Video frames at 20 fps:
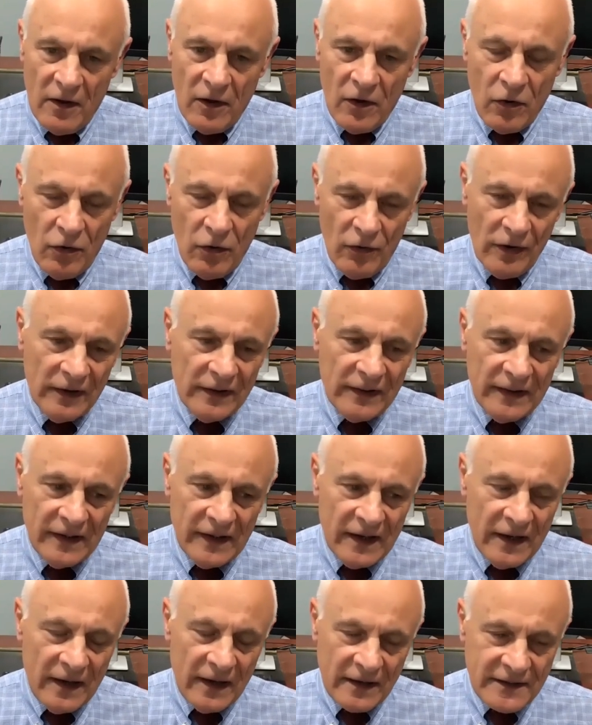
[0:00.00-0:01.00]

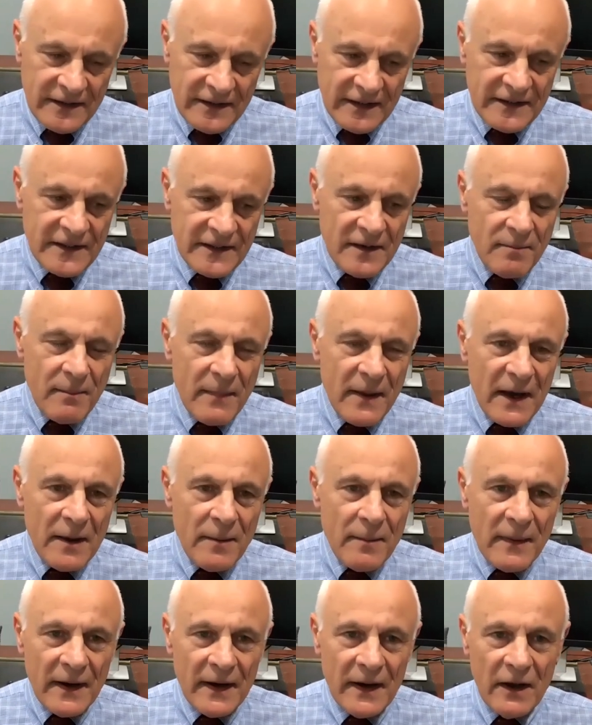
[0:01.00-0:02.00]
currently exists in many,
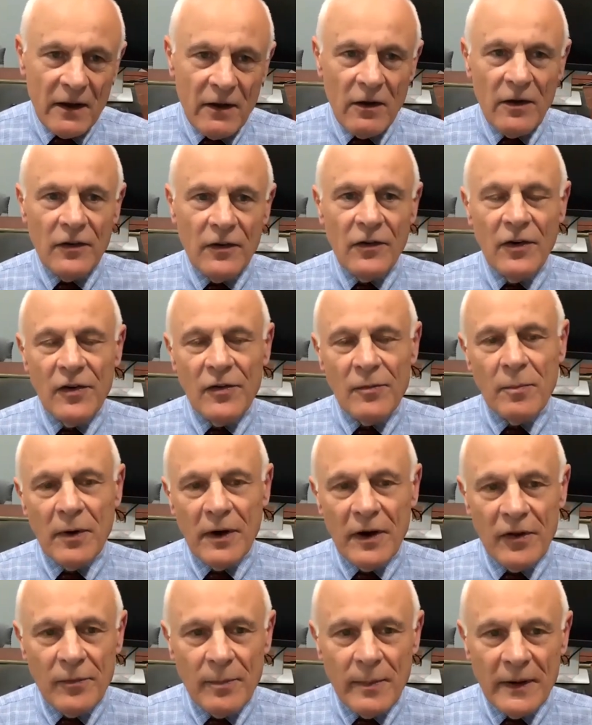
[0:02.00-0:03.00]
many countries, but
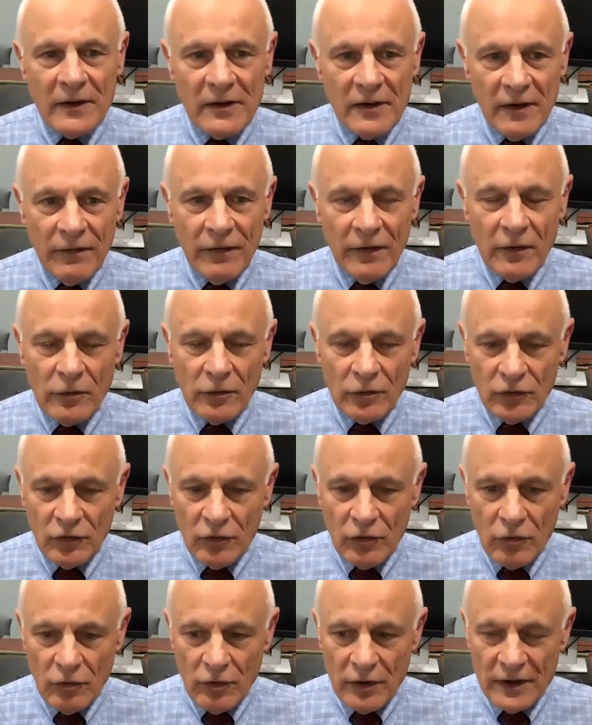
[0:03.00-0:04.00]
it's been difficult to
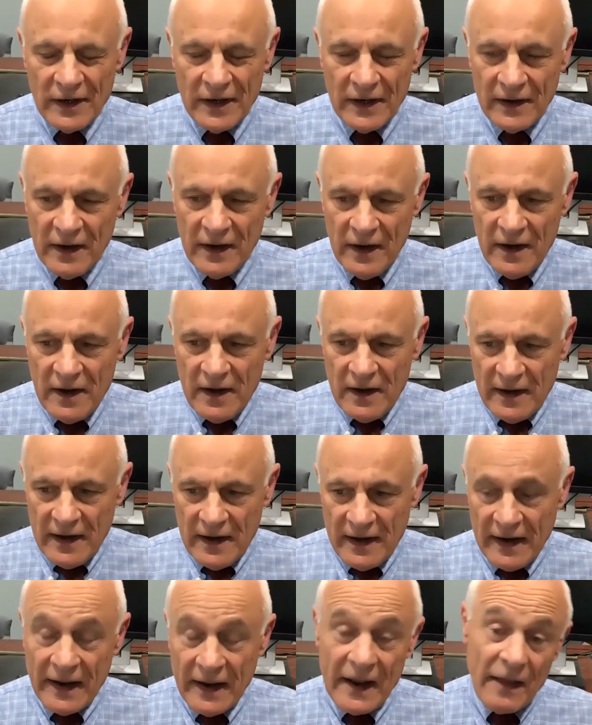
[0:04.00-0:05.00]
coordinate.
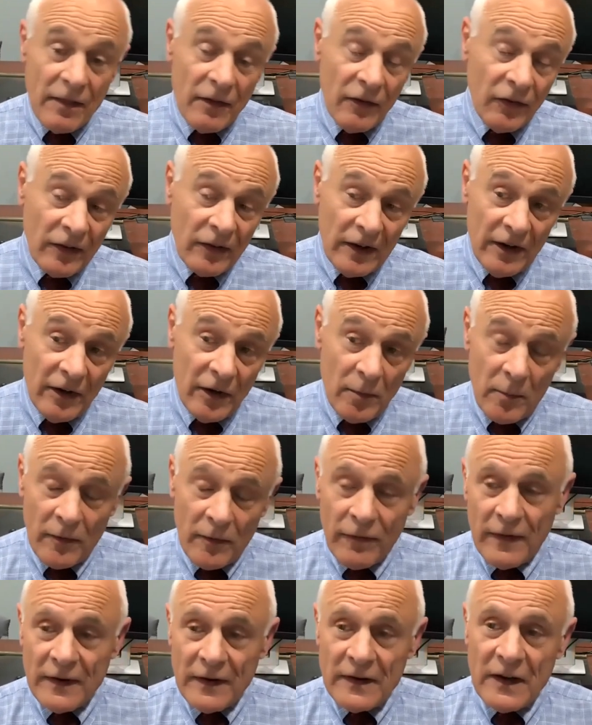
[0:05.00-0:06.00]
And again, the Scleroderma
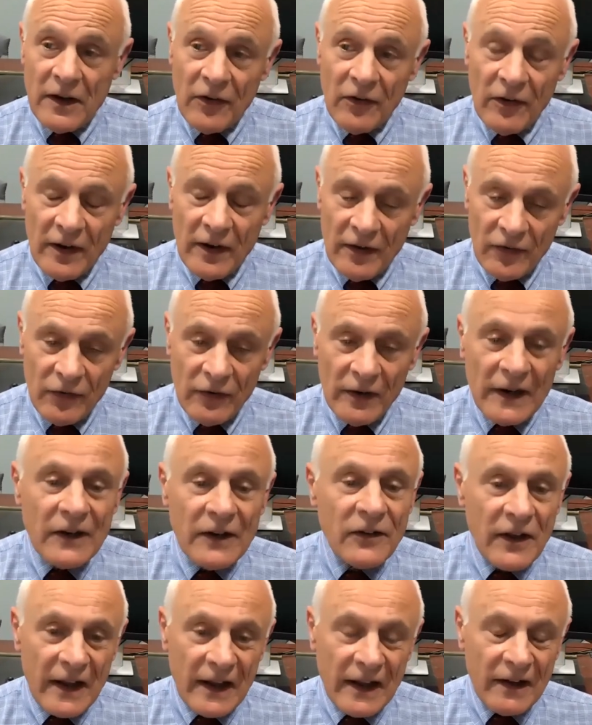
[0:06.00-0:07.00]
Foundation has really
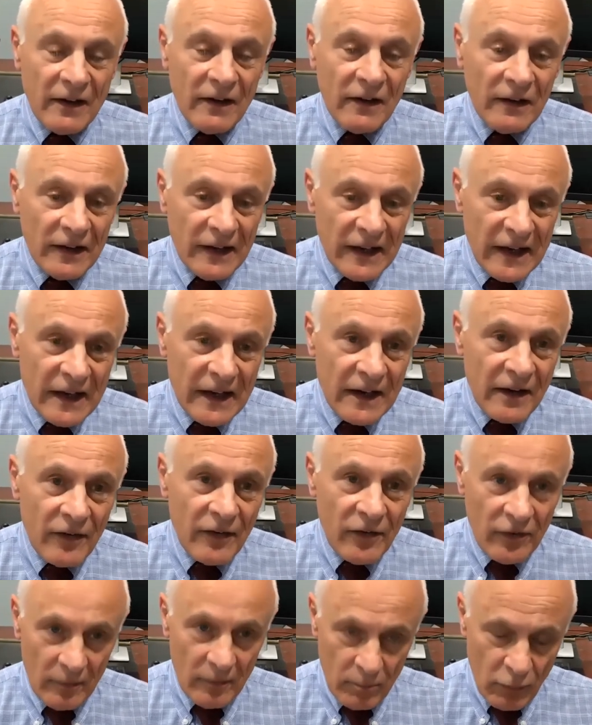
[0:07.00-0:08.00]
taken a lead in
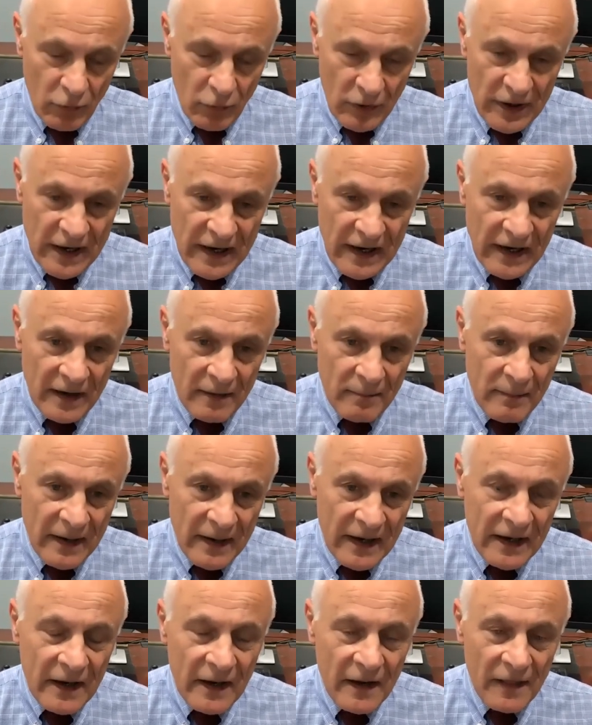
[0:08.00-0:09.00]
supporting and
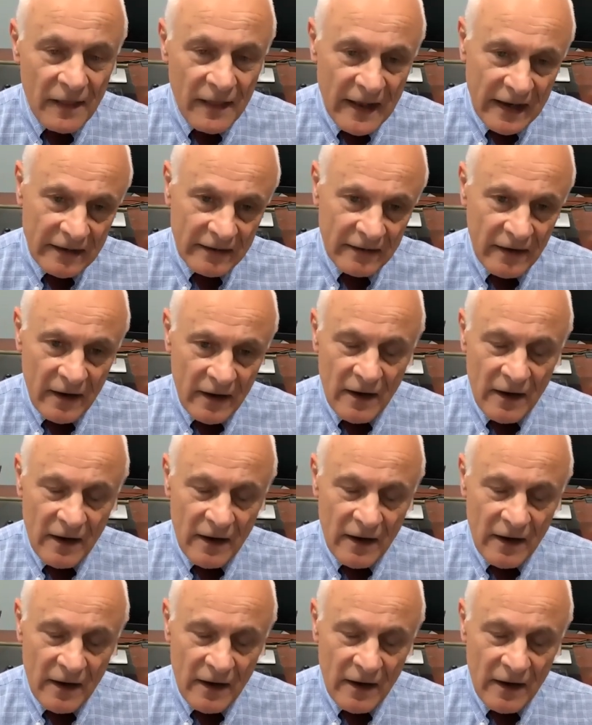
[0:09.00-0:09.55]
making that